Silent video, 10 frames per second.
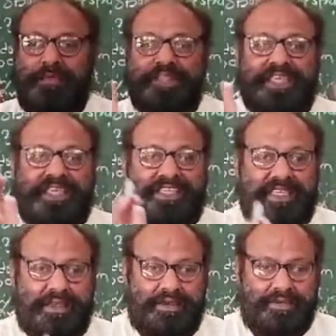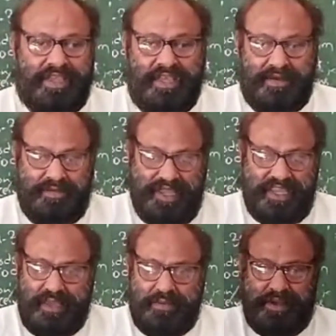Okay, just
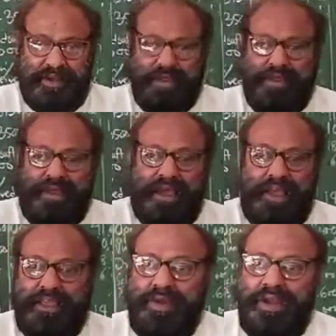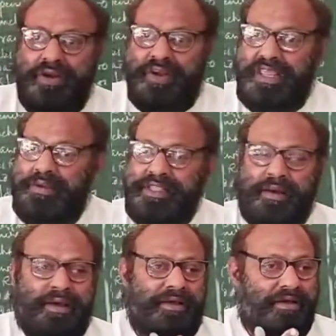everything is being given.
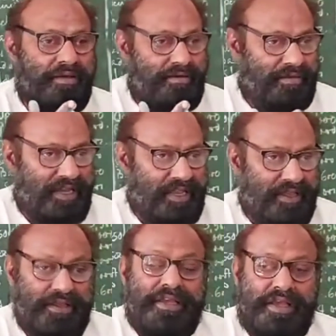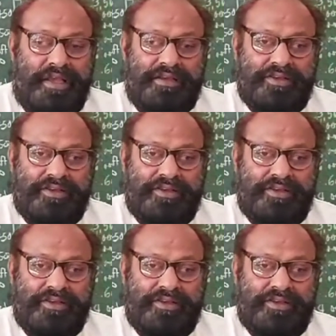You are not giving the